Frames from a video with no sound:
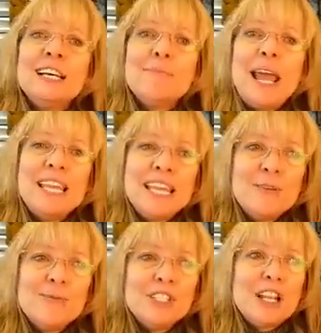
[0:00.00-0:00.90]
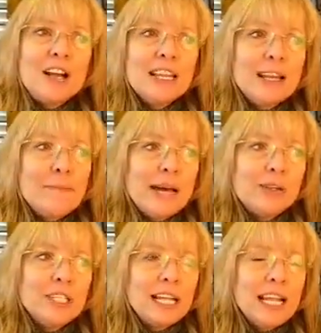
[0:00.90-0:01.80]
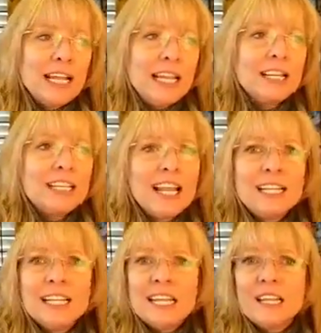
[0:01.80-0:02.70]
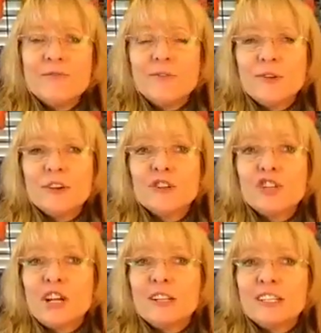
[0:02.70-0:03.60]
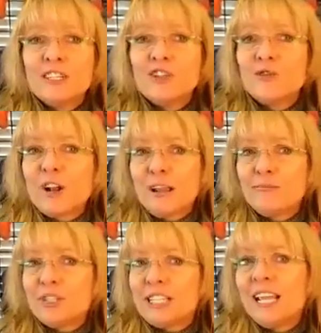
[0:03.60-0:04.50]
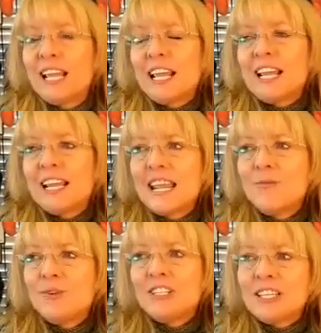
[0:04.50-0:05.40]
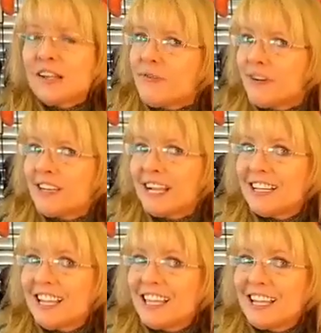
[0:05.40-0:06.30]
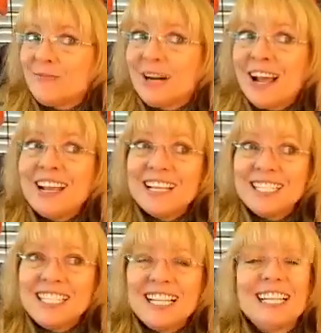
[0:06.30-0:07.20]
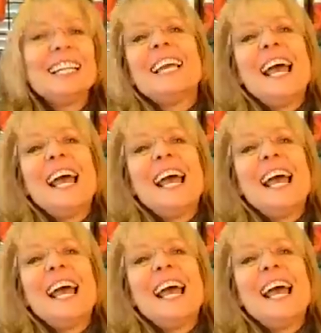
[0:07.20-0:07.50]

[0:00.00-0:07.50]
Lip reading: Peggy was talking about a technique for jogless stripes, and it was a different technique than what I had seen.